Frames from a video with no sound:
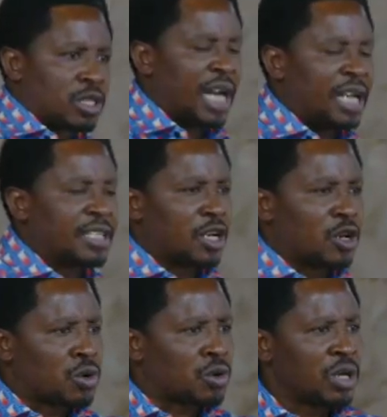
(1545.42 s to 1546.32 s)
I said, look,
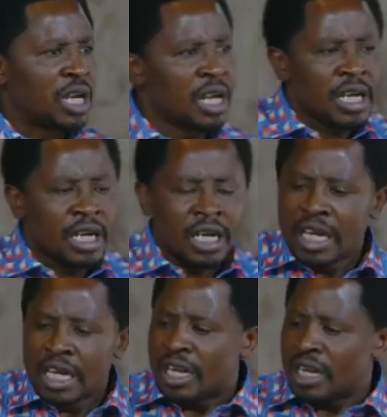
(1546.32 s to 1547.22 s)

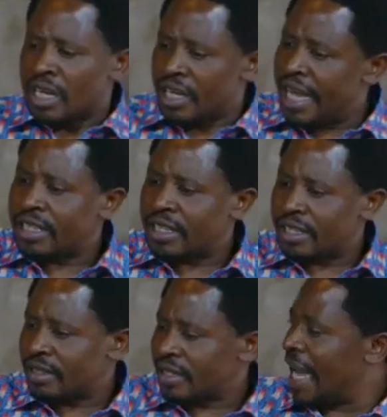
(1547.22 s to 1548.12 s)

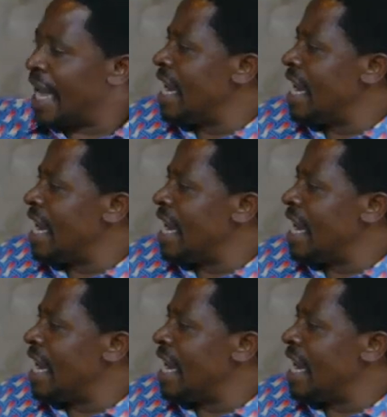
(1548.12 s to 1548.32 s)
yes, any